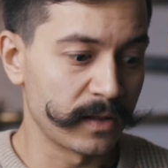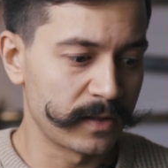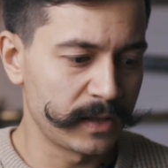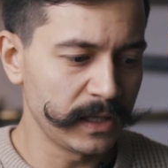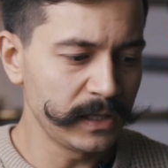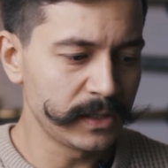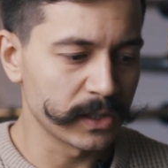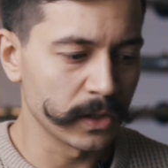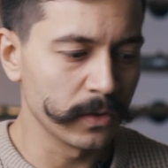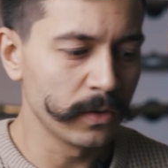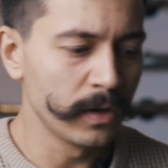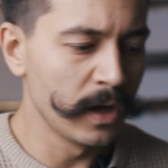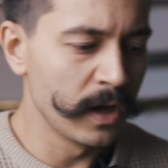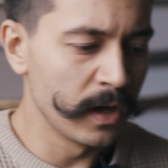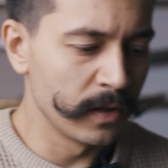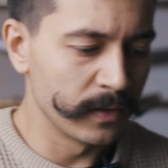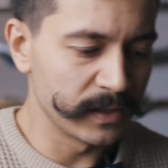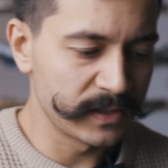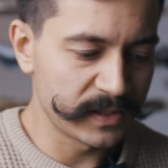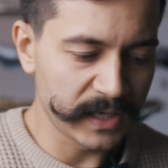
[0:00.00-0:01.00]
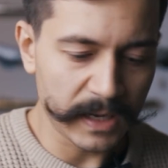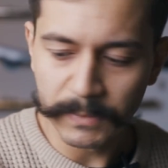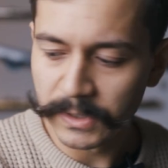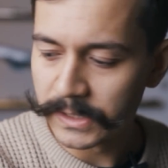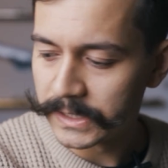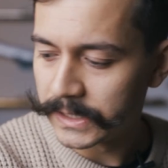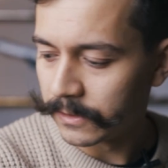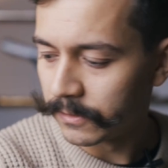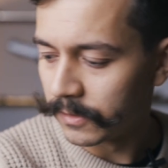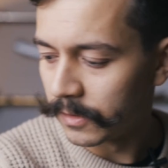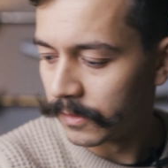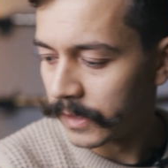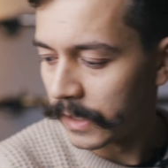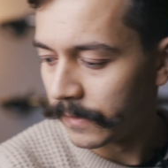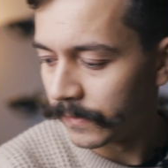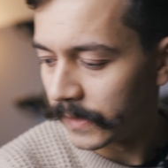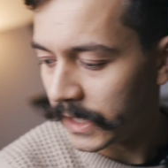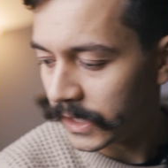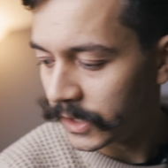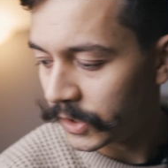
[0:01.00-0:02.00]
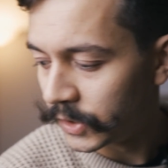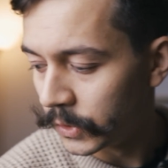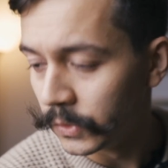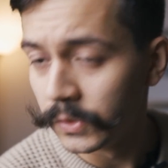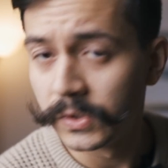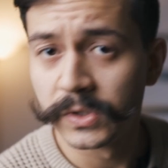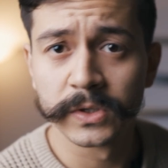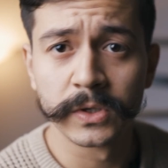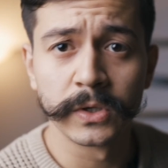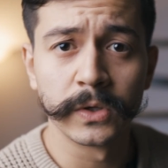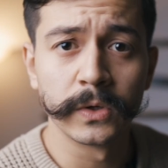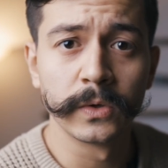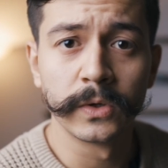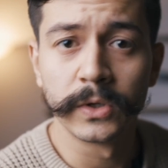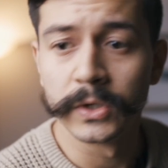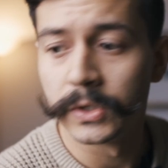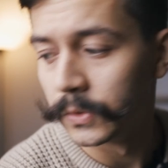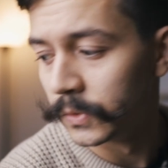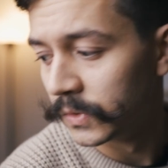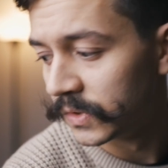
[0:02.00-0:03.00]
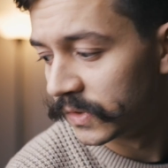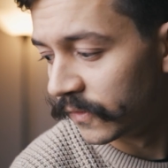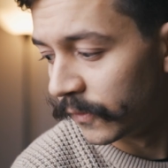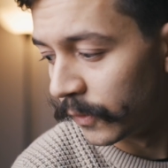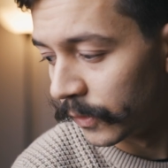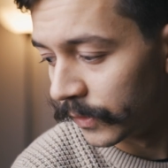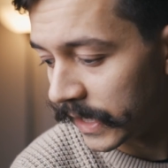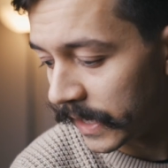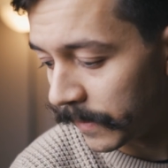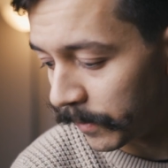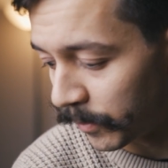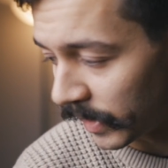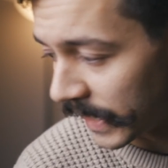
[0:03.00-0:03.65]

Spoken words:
I think so, the same material that they used to use for their